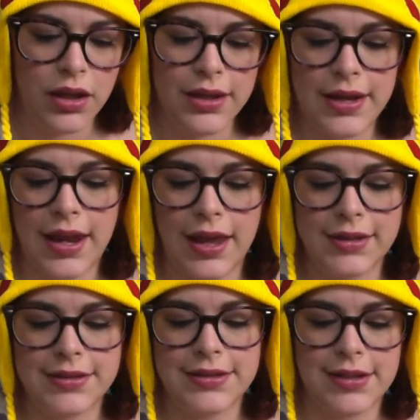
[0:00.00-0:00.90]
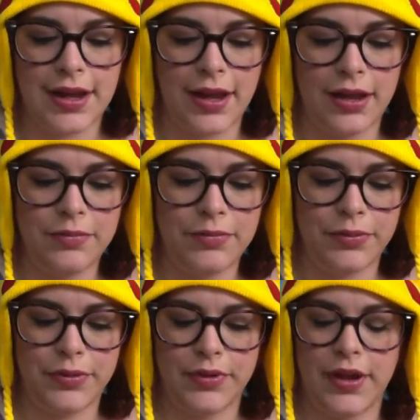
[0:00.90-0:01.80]
Next up
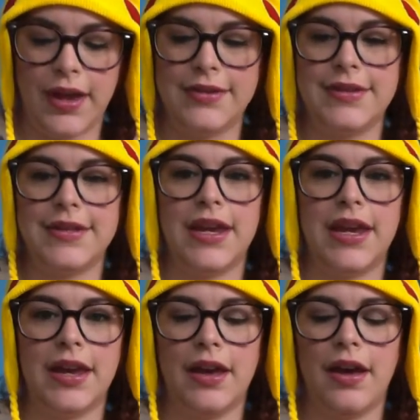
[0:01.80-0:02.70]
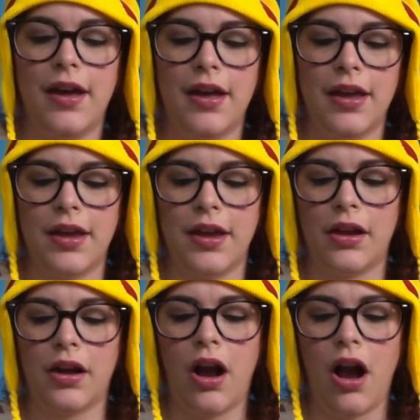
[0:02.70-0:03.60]
I see uh, a
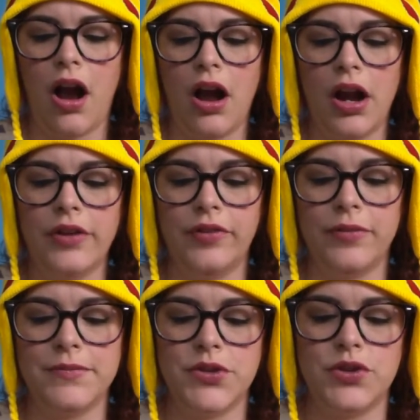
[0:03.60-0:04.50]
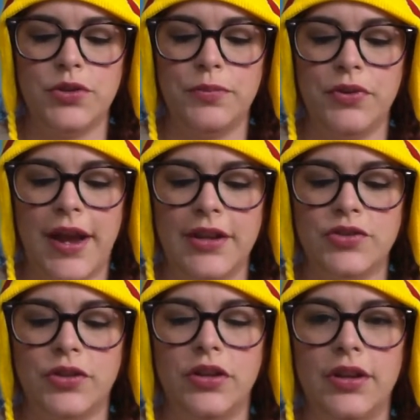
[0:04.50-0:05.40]
car from
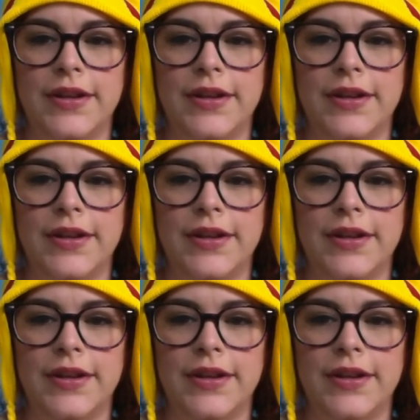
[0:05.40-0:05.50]
Supernatural.